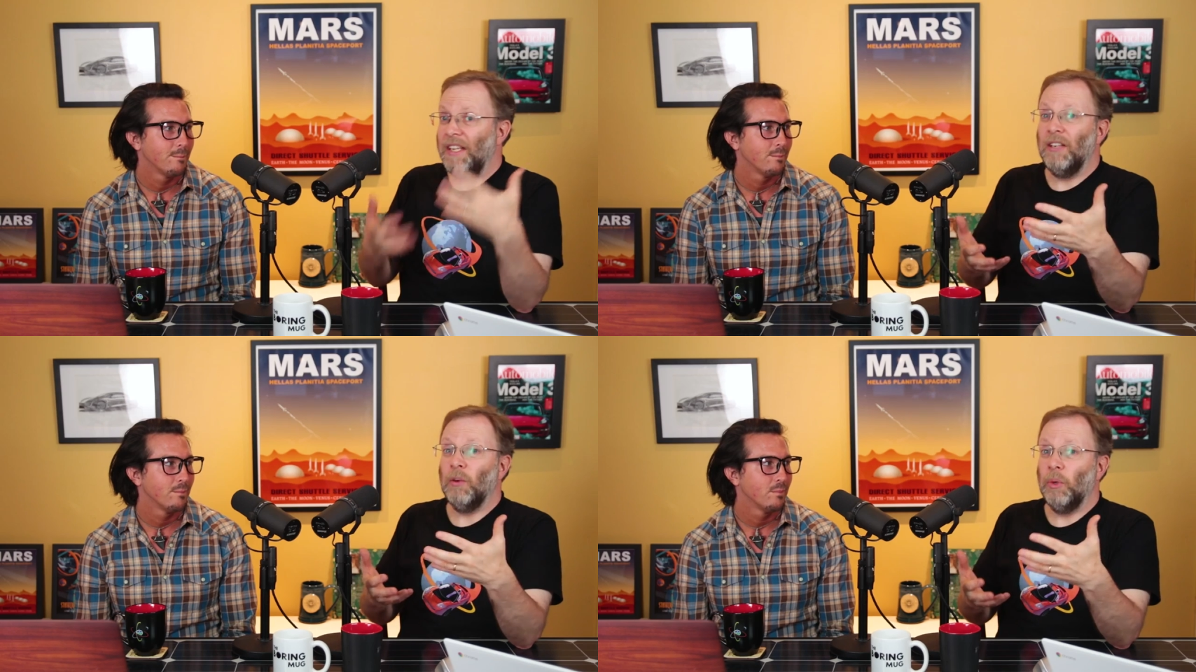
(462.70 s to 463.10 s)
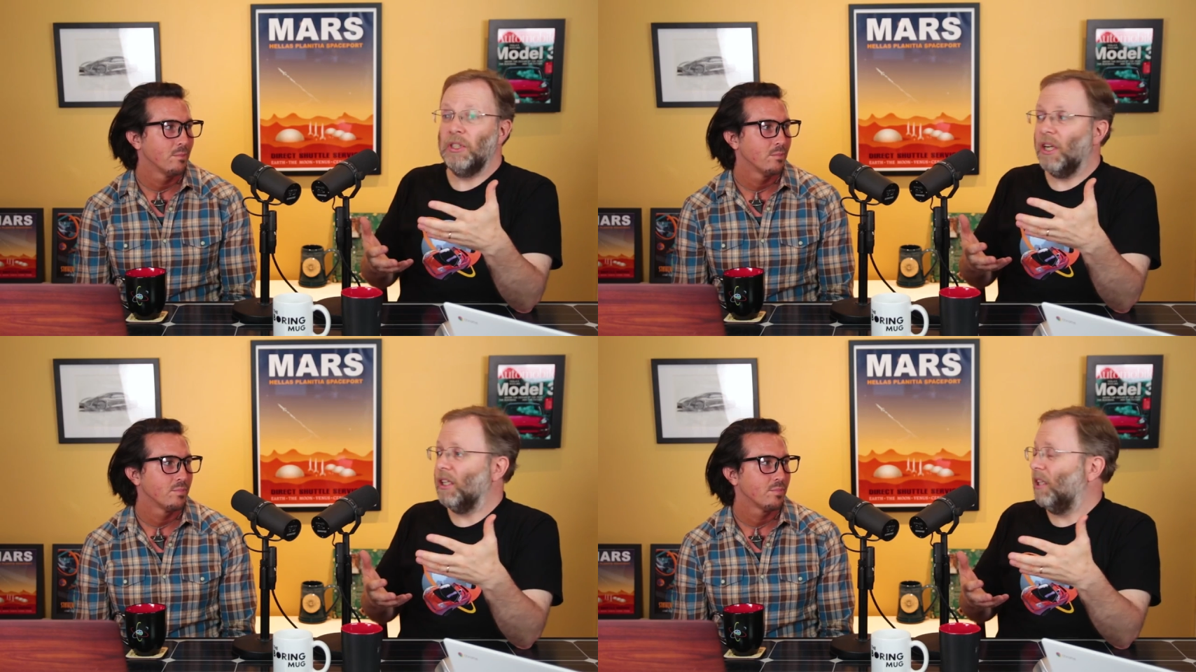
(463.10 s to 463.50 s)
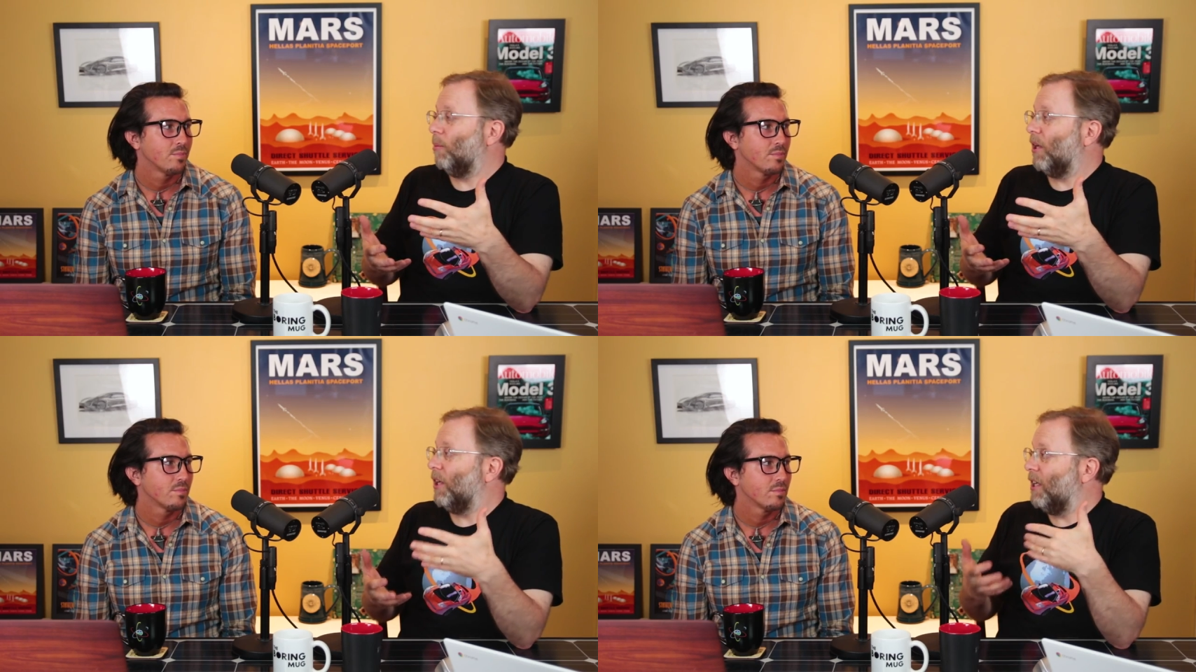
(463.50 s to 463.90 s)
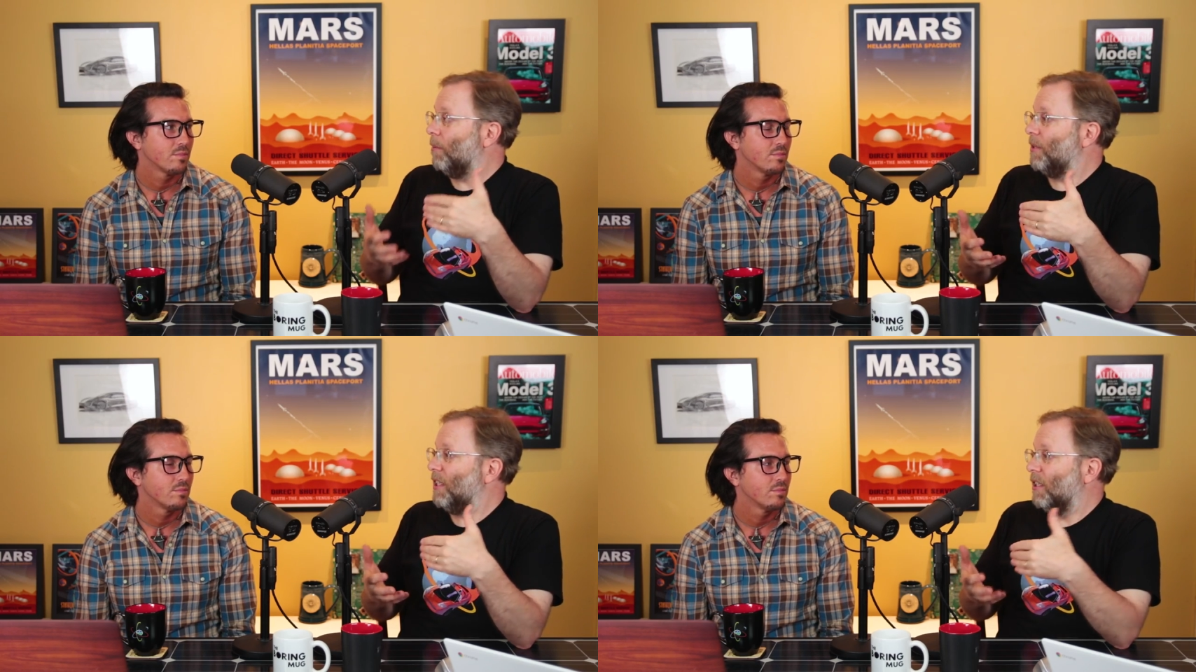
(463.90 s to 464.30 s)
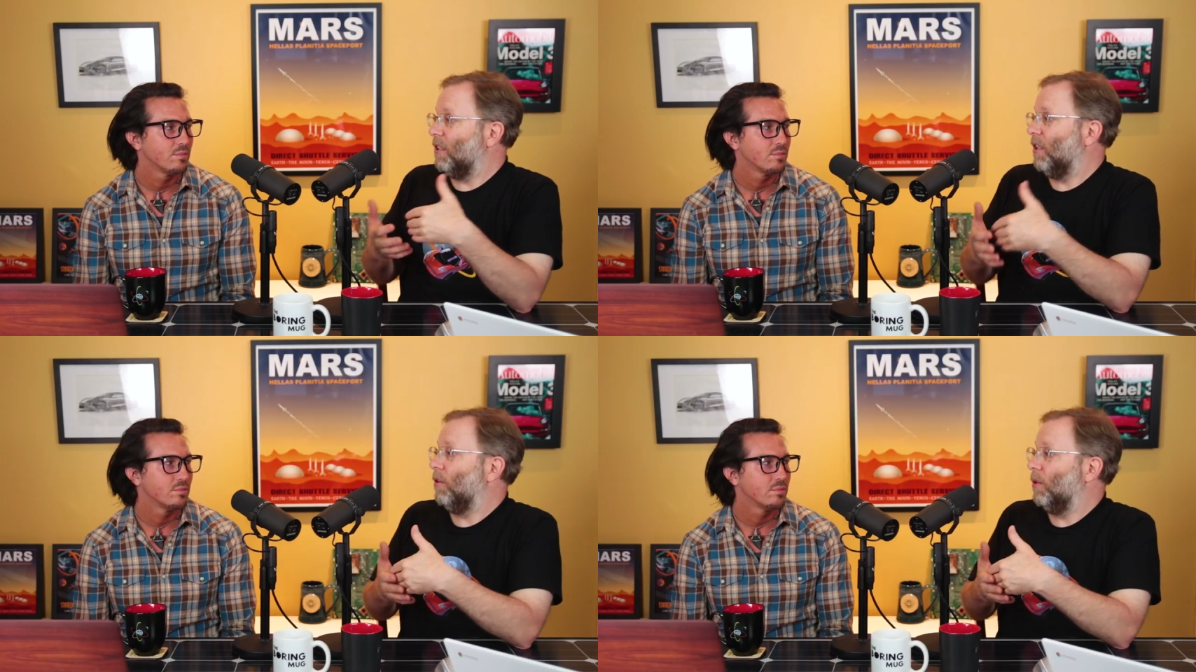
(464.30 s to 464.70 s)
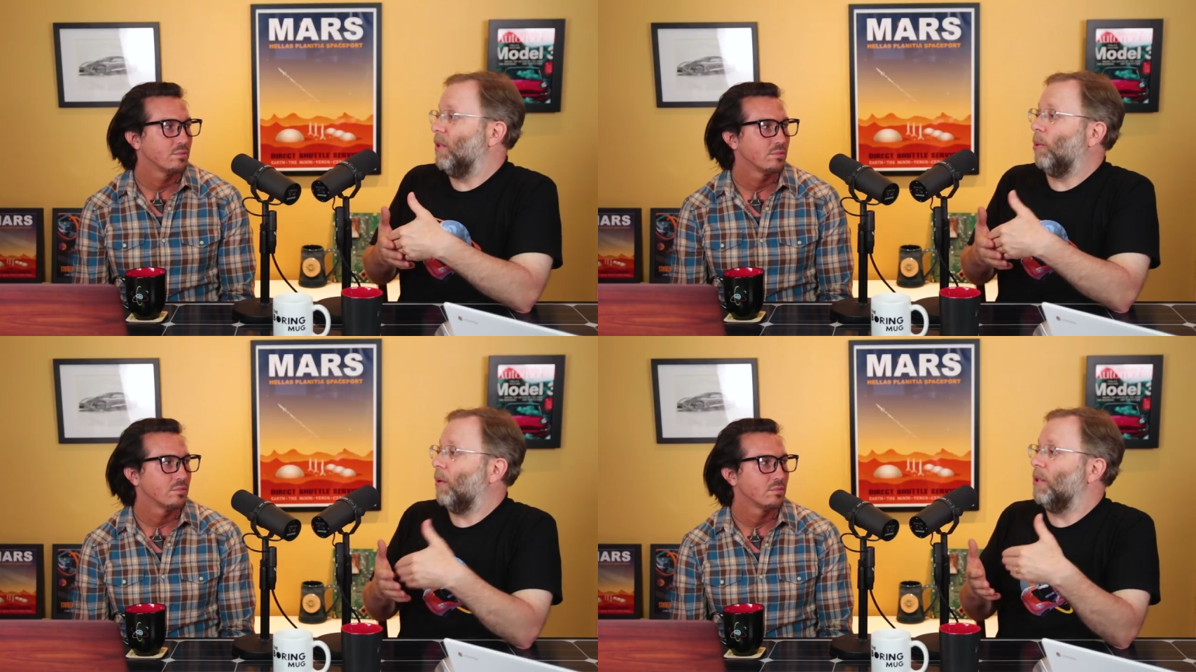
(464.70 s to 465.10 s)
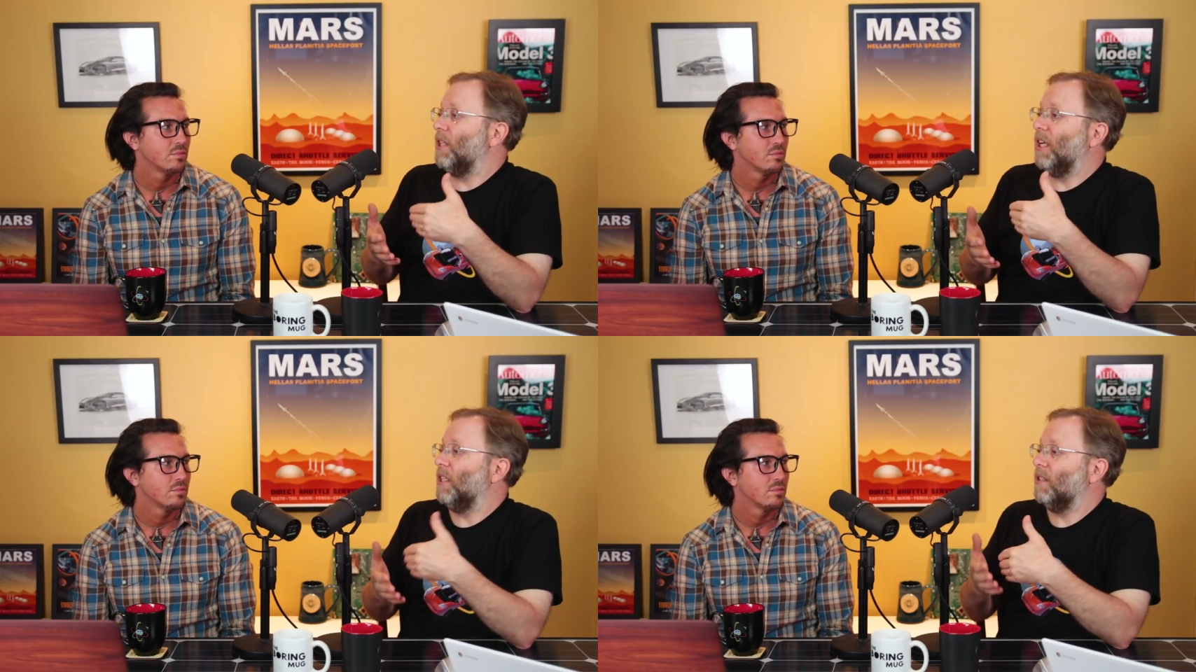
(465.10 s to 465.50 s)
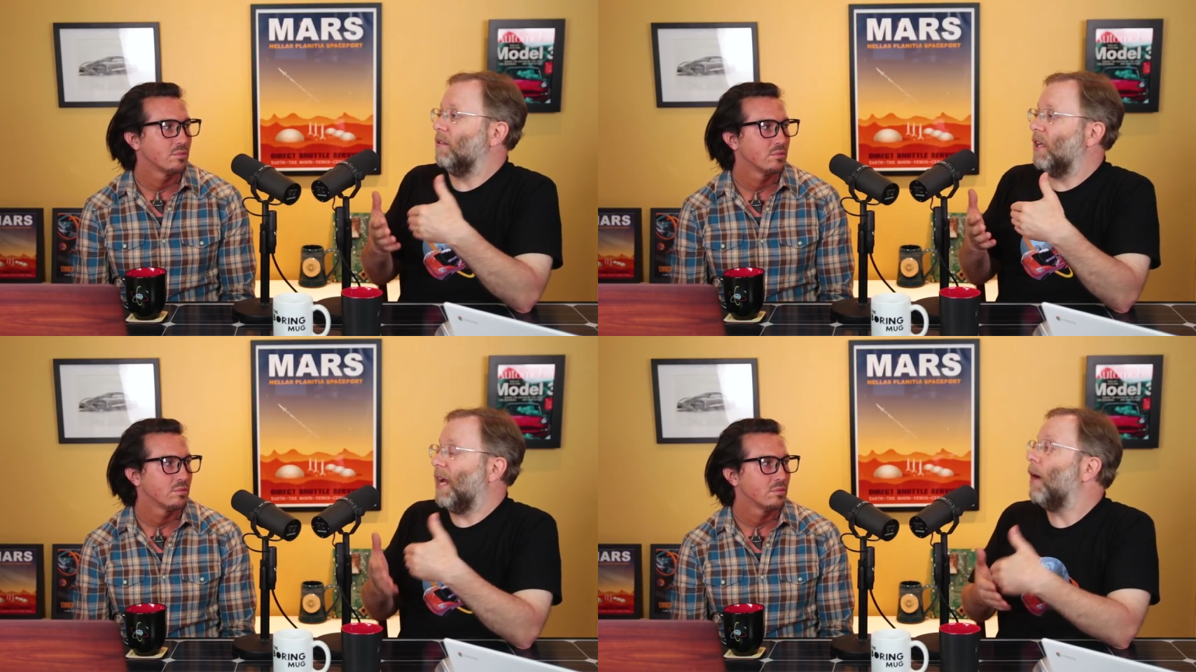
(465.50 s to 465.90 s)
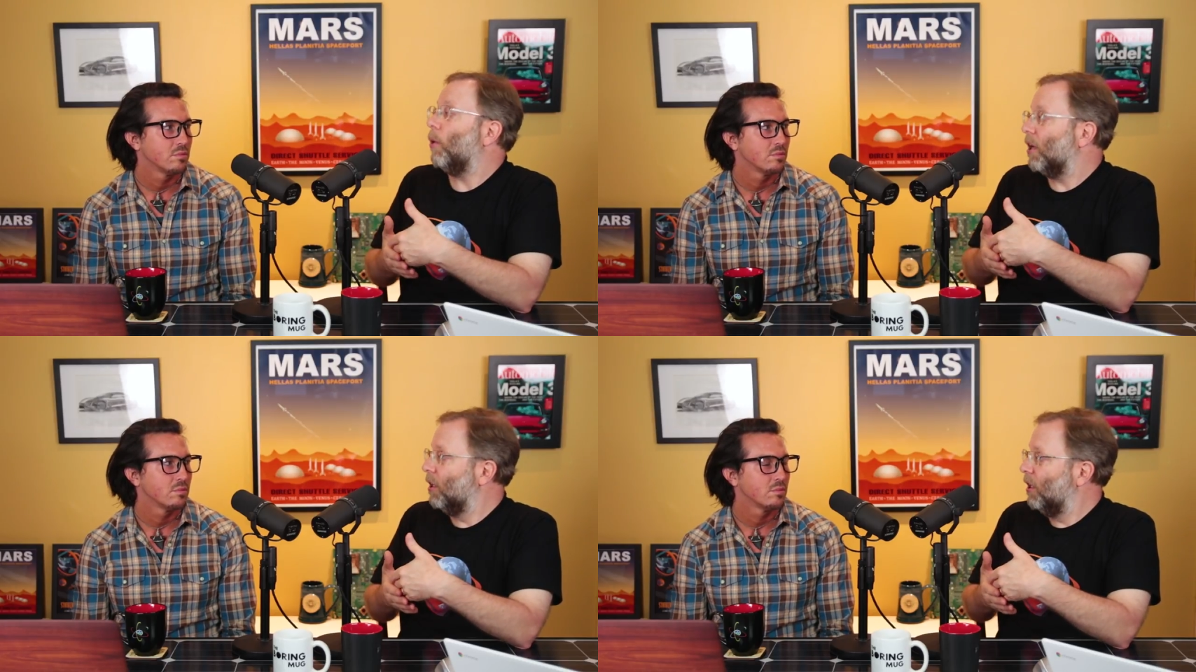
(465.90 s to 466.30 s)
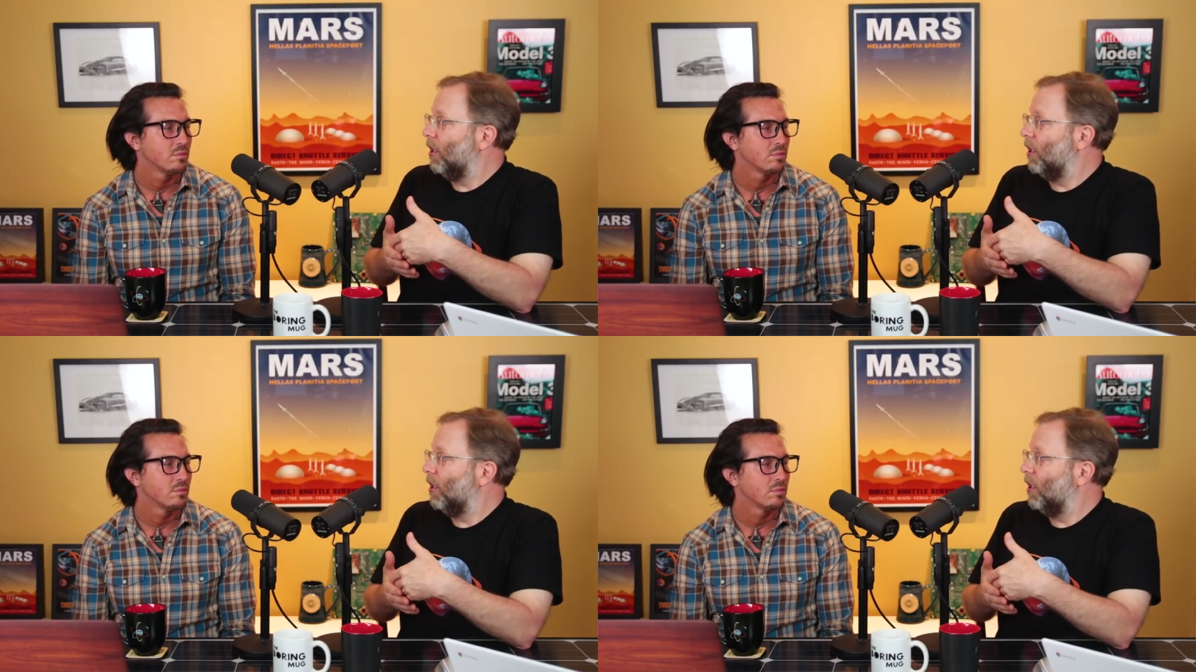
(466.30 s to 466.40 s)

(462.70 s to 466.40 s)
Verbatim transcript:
Speaker 1: Here, we're talking about an update that literally probably takes an hour.